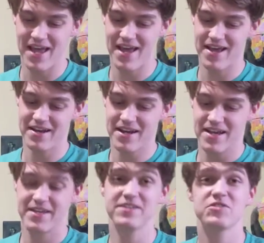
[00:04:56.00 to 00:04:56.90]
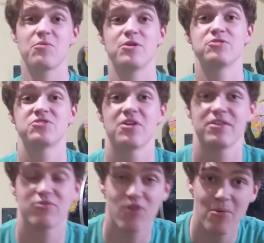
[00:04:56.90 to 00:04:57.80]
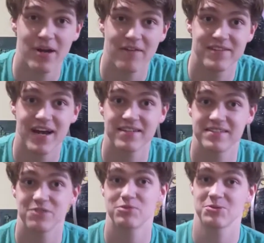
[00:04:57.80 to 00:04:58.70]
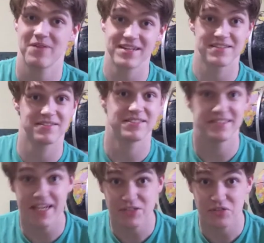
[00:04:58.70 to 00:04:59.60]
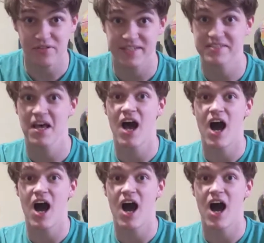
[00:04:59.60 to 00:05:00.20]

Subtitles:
And he's the one who started the Romanov dynasty, which would last centuries